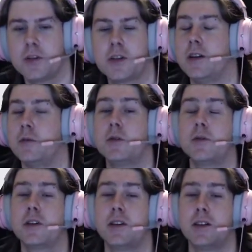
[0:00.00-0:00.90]
Okay,
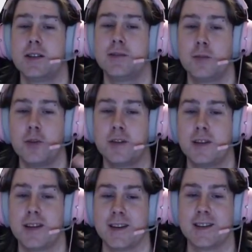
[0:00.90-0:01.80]
we're gonna one
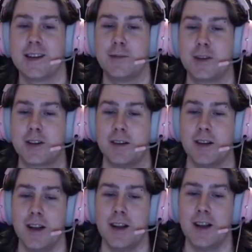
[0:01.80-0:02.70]
thing at a time here. Okay,
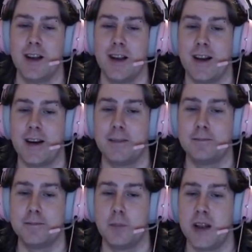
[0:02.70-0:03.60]

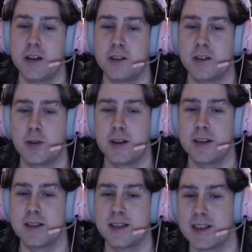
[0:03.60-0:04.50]
Melody Strike
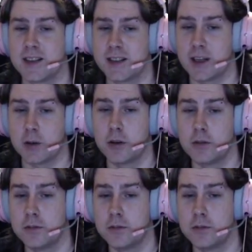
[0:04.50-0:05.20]
and Slinging Arrow.